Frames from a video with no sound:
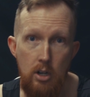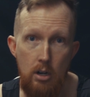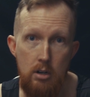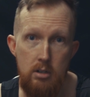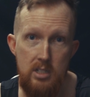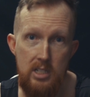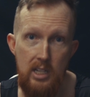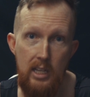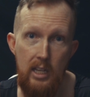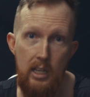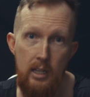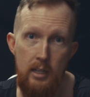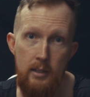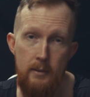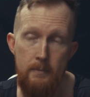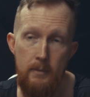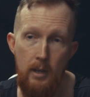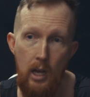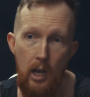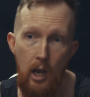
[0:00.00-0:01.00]
start
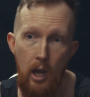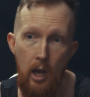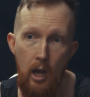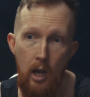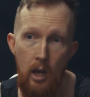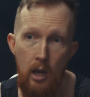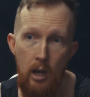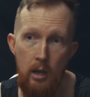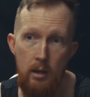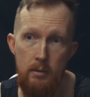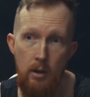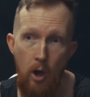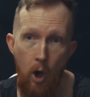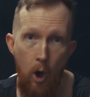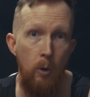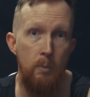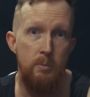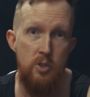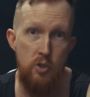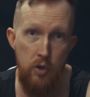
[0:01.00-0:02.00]
seeing
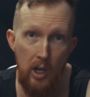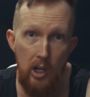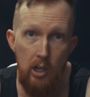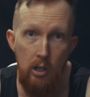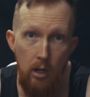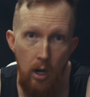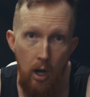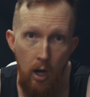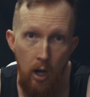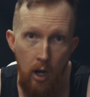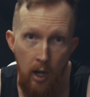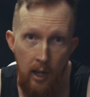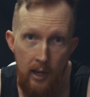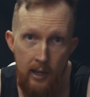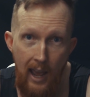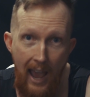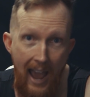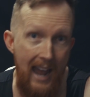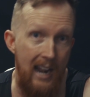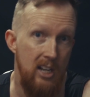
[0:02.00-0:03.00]
homes trickle
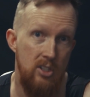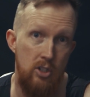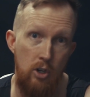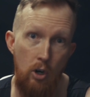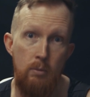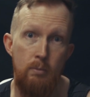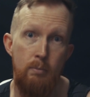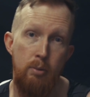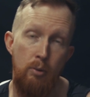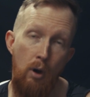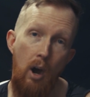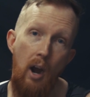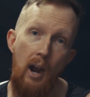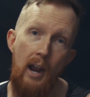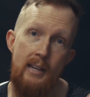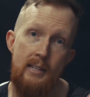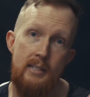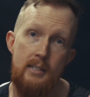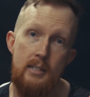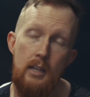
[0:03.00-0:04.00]
on at a certain
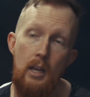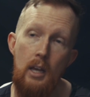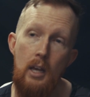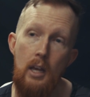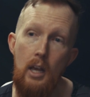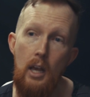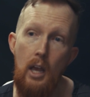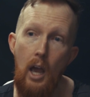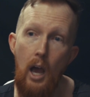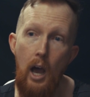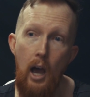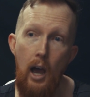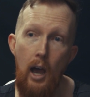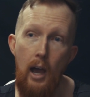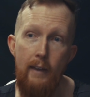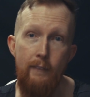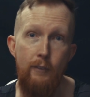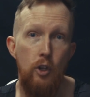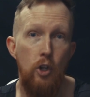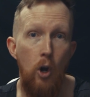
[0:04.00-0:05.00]
price.
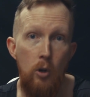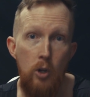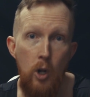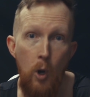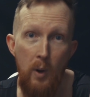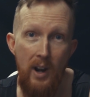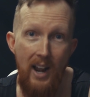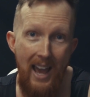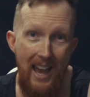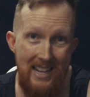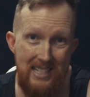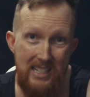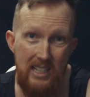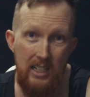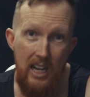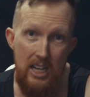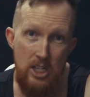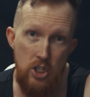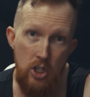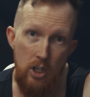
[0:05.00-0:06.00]
If you don't know what an
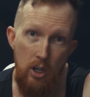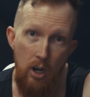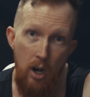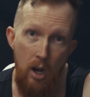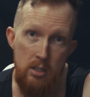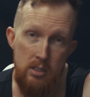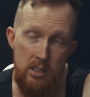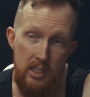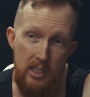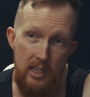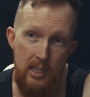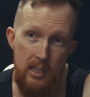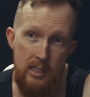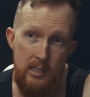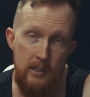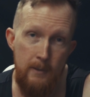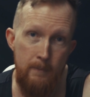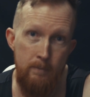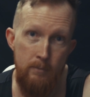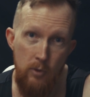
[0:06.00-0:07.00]
escalation clause
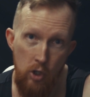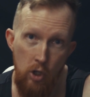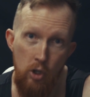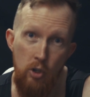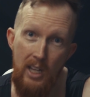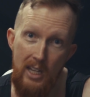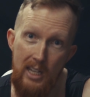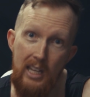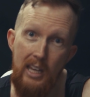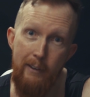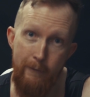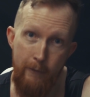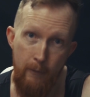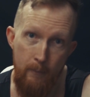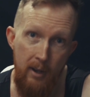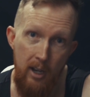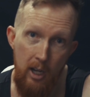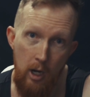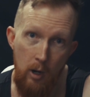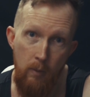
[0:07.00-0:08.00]
is, you need to get
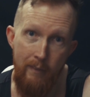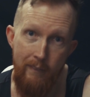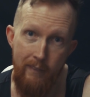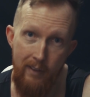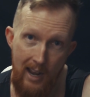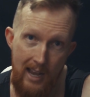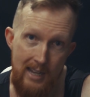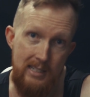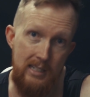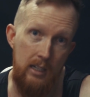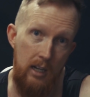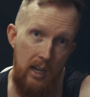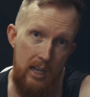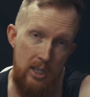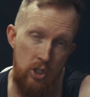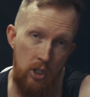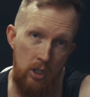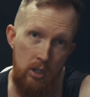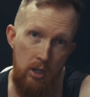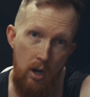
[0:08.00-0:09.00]
familiar with an
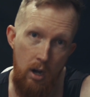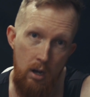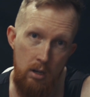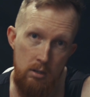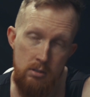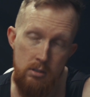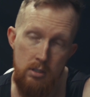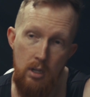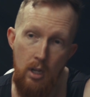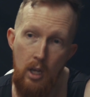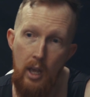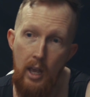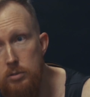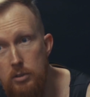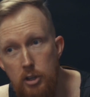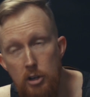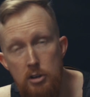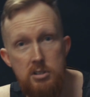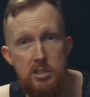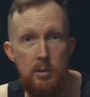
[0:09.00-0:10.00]
escalation clause.
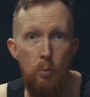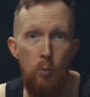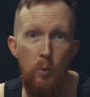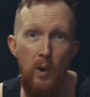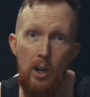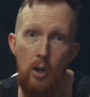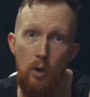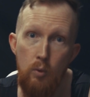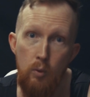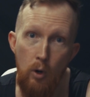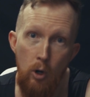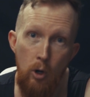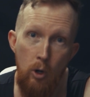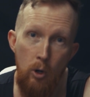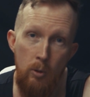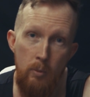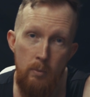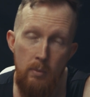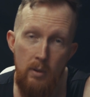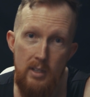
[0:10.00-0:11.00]
There's some wiggle
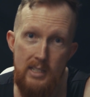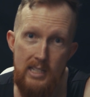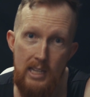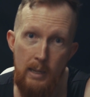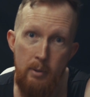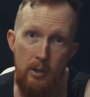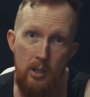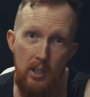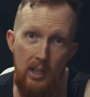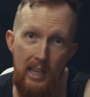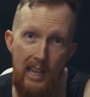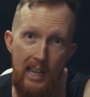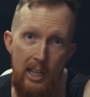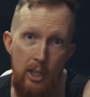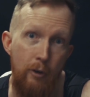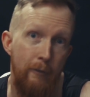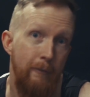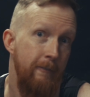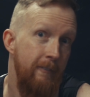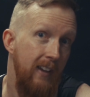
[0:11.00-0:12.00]
room typically
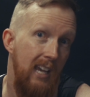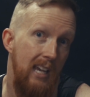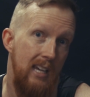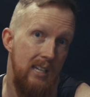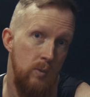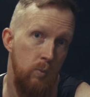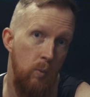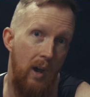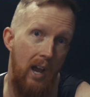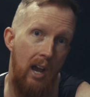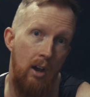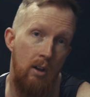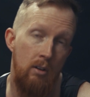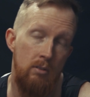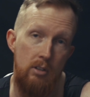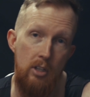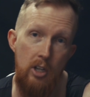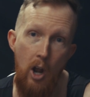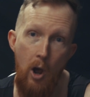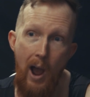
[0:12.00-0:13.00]
in your fee as
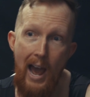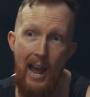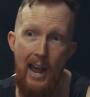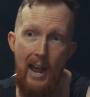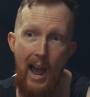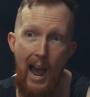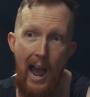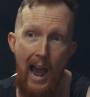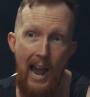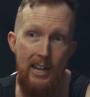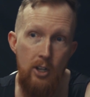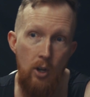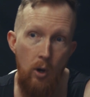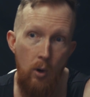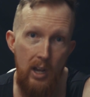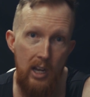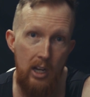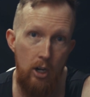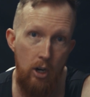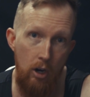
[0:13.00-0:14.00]
well. You know, I
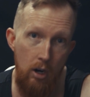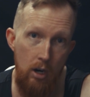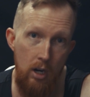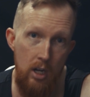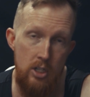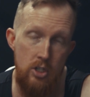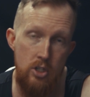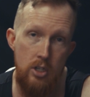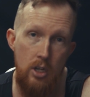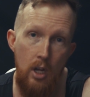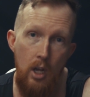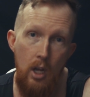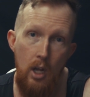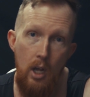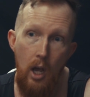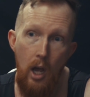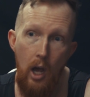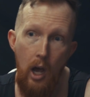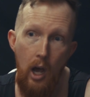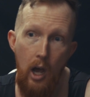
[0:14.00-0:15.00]
don't encourage
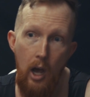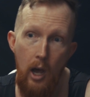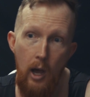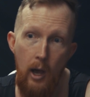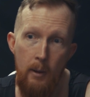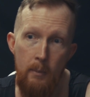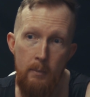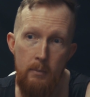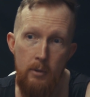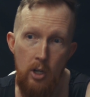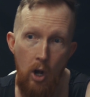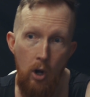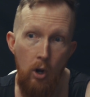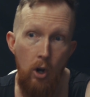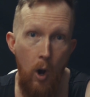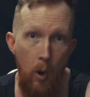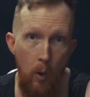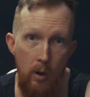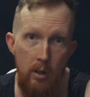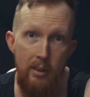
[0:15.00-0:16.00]

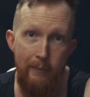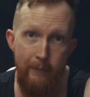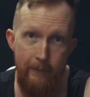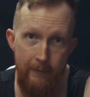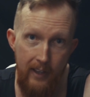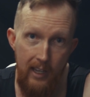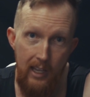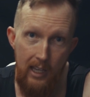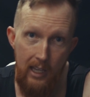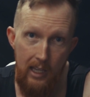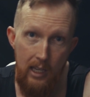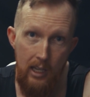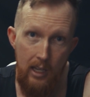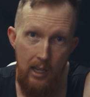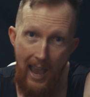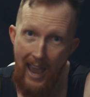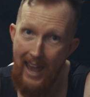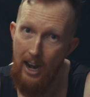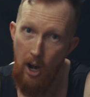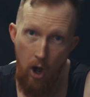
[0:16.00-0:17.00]
lowering the fee
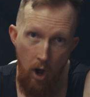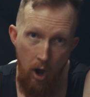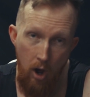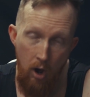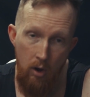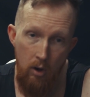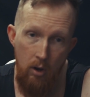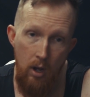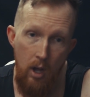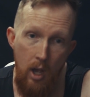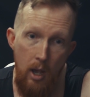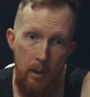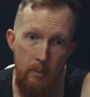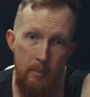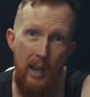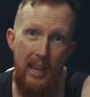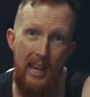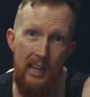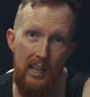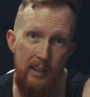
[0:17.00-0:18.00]
at all,
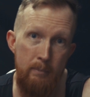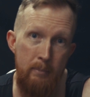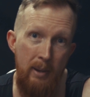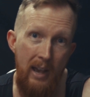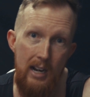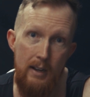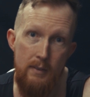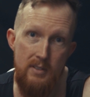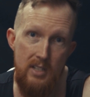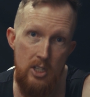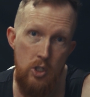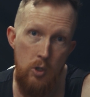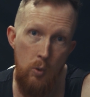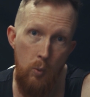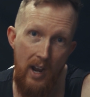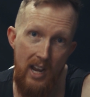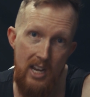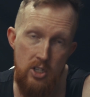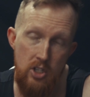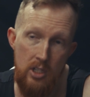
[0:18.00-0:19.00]
but in competitive
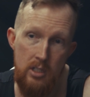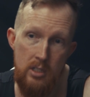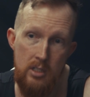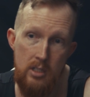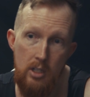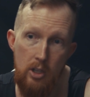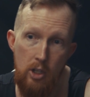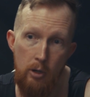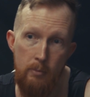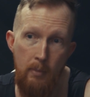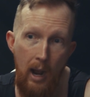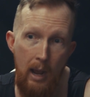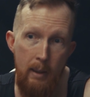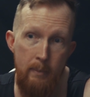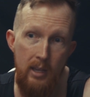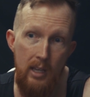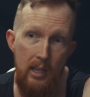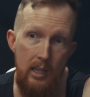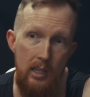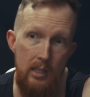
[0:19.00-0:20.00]
situations, there
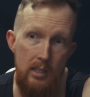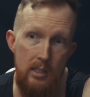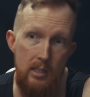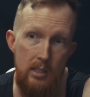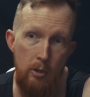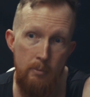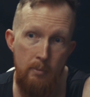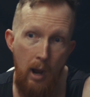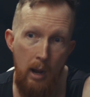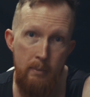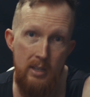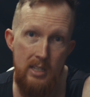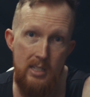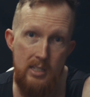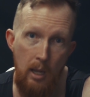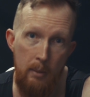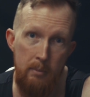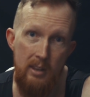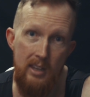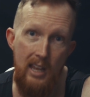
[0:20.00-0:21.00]
might be
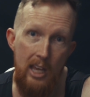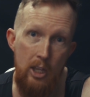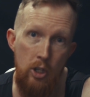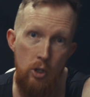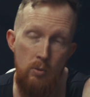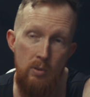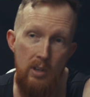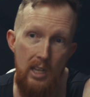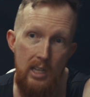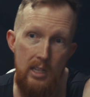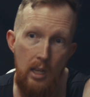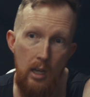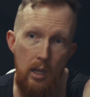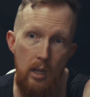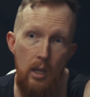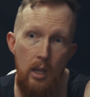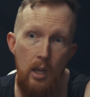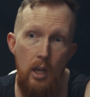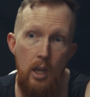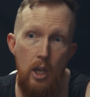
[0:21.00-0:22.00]
something that you need
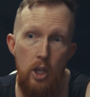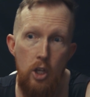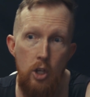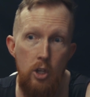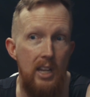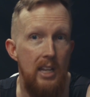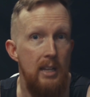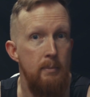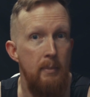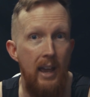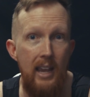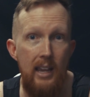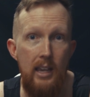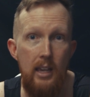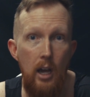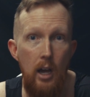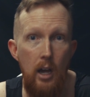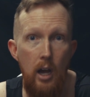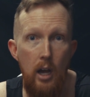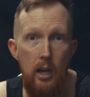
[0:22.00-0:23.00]
to
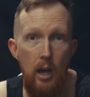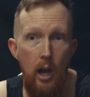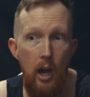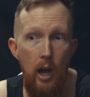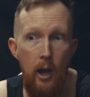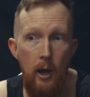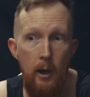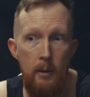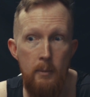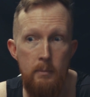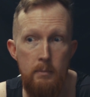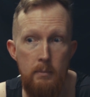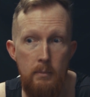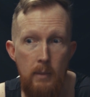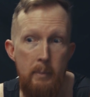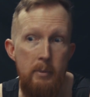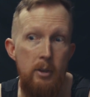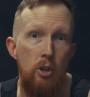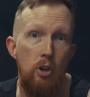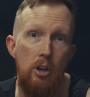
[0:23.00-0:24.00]
make
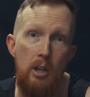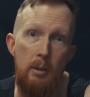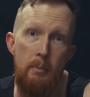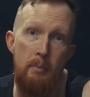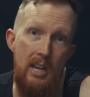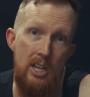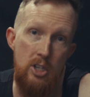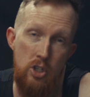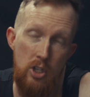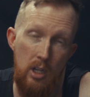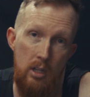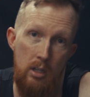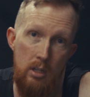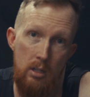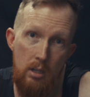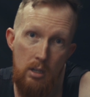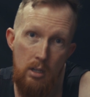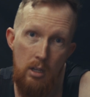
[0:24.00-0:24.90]
maybe your commission,